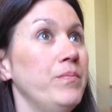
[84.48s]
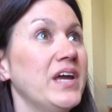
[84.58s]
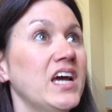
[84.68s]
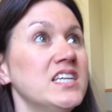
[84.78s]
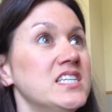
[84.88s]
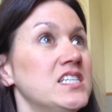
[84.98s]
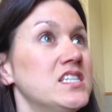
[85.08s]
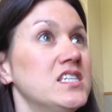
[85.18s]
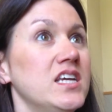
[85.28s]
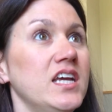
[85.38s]
because
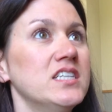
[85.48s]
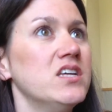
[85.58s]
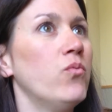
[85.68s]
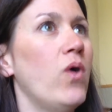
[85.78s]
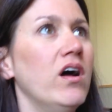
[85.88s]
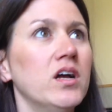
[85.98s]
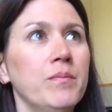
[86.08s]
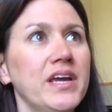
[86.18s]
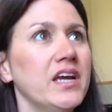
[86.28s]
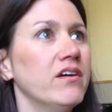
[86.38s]
it's a
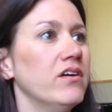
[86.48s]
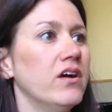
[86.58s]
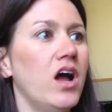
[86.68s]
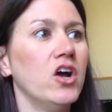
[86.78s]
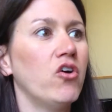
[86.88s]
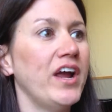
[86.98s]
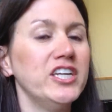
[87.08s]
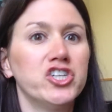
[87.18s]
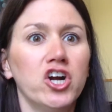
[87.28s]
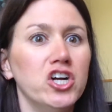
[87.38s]
welcoming,
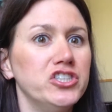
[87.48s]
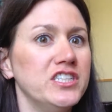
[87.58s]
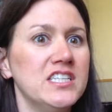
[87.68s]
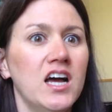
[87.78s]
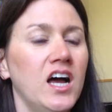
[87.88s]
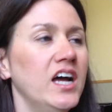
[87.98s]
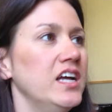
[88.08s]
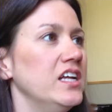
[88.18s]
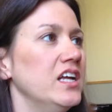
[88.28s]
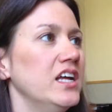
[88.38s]
great church. It's
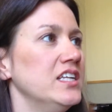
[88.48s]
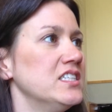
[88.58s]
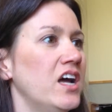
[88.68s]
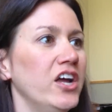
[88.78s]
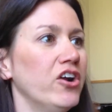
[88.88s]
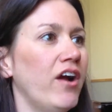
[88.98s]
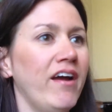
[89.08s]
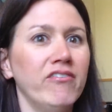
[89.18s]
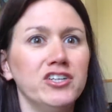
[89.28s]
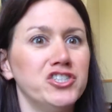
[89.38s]
not your
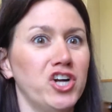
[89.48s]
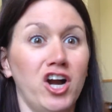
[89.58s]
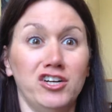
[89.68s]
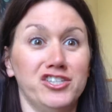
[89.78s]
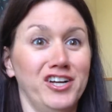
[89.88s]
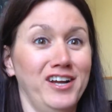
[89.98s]
average church.